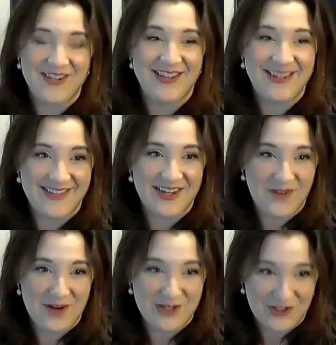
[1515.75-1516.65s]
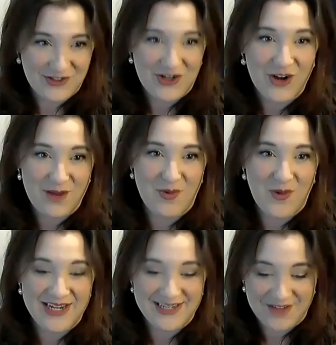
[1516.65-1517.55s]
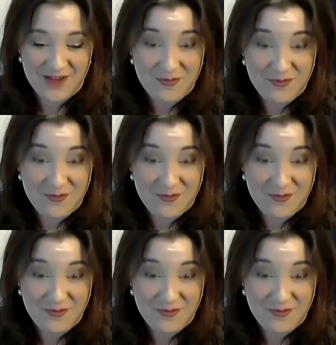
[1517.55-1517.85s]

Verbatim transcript: to this like very much a starting point a, a,